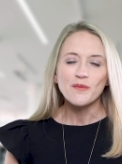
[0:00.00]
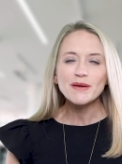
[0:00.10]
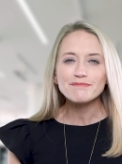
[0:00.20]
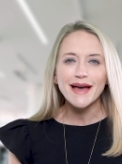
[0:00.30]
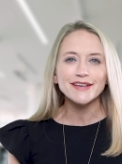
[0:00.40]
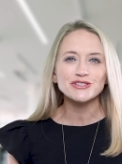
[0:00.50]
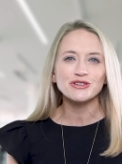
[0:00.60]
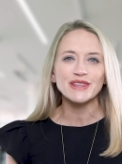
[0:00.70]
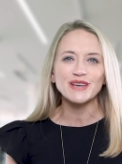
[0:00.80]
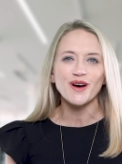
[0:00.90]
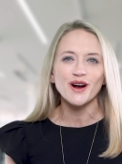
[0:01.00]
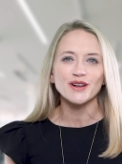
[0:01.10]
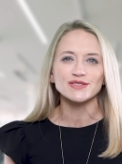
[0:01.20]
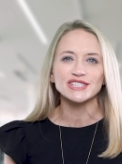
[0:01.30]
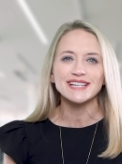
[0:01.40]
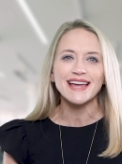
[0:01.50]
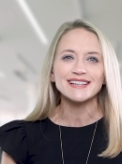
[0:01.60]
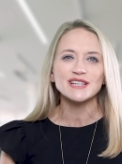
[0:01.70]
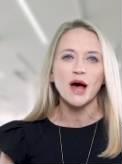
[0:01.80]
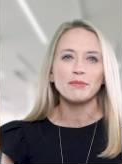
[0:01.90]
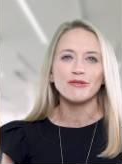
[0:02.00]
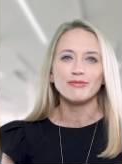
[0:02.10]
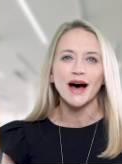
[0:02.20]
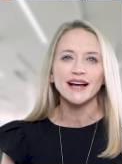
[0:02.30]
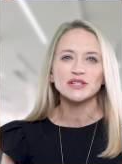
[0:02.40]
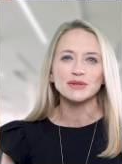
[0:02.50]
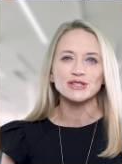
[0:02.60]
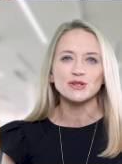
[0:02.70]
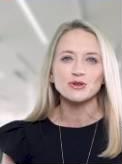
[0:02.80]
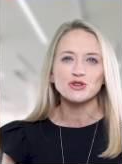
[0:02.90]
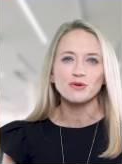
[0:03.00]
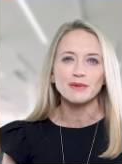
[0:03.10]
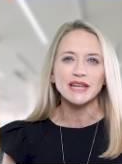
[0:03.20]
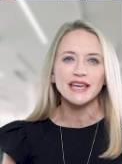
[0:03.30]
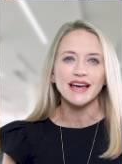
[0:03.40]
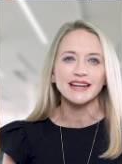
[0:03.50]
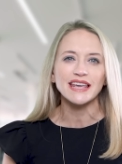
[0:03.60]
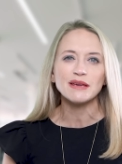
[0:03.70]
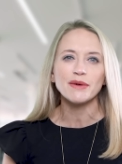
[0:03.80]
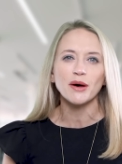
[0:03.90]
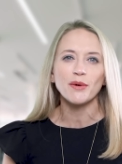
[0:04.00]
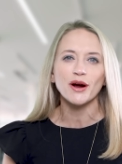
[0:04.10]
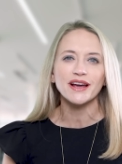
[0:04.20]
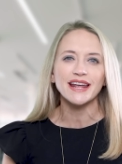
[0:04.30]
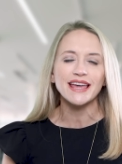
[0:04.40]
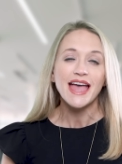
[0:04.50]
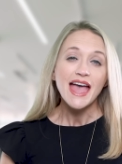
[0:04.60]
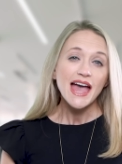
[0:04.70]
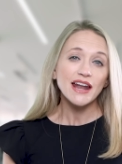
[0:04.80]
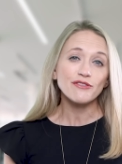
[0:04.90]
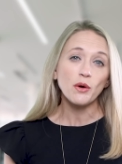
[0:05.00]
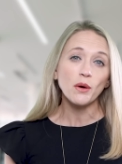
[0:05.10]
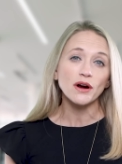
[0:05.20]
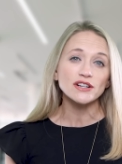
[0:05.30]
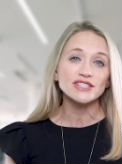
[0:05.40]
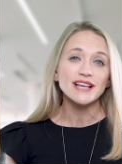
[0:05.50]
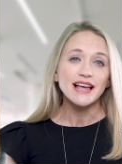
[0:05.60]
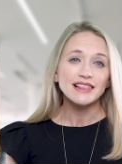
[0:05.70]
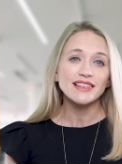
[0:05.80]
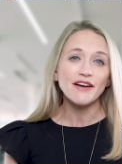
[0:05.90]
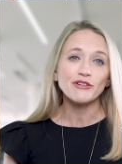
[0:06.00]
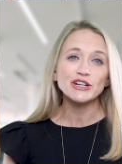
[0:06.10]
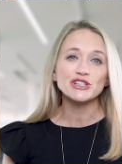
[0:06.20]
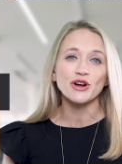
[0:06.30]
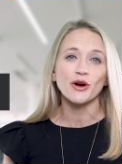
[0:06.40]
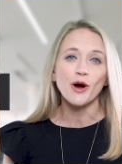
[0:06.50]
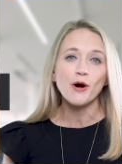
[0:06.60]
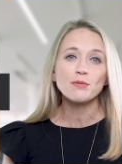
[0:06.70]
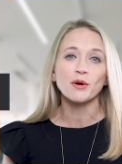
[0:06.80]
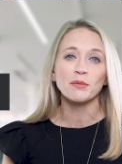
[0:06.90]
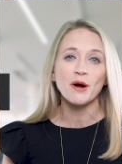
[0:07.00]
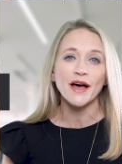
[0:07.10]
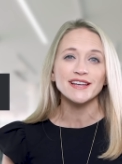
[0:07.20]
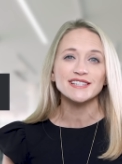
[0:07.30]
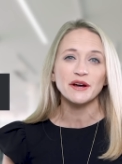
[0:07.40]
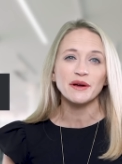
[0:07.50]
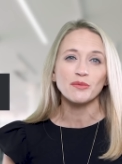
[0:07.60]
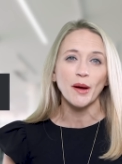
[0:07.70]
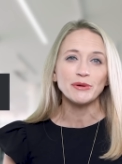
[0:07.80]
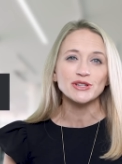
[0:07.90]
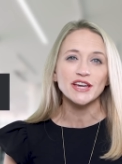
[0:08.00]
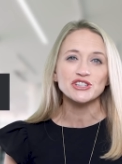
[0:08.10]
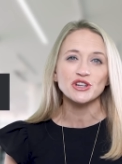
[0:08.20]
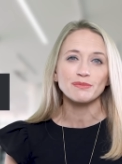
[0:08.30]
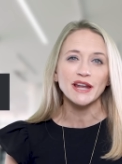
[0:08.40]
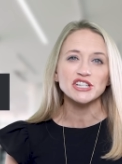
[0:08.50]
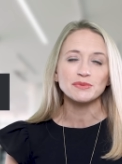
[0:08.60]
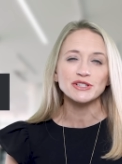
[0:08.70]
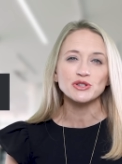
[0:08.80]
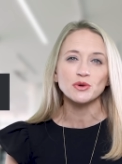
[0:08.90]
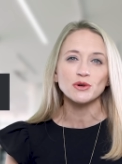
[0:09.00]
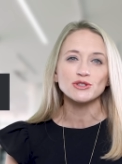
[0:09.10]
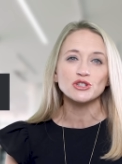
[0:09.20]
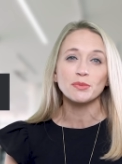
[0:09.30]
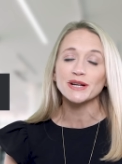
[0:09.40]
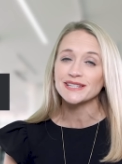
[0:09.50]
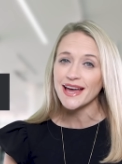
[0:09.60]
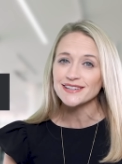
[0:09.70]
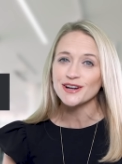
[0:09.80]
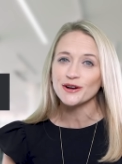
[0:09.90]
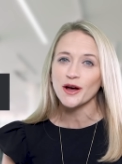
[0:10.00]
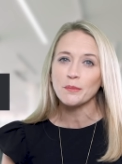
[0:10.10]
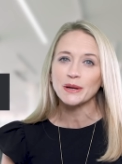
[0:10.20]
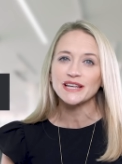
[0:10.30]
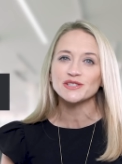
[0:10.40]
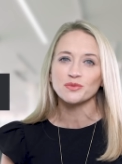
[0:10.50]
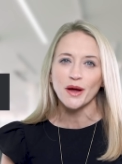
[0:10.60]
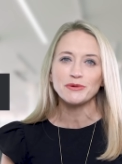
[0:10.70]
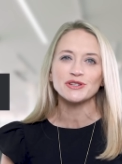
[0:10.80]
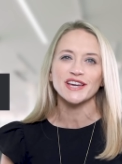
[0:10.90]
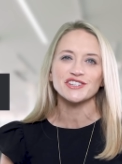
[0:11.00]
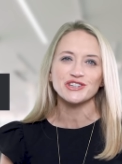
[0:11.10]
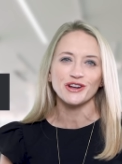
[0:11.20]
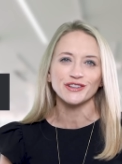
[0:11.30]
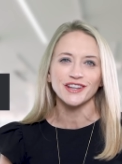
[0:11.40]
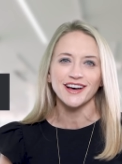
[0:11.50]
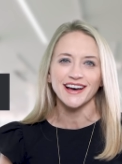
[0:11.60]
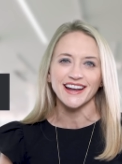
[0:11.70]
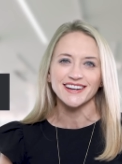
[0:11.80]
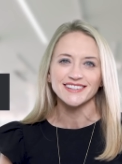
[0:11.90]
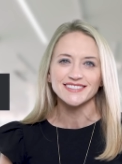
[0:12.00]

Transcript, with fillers: We mastered the art of staying top of mind with social media and email marketing, and of course, leveraged our own proprietary reputation management tools to protect our company's reputation online.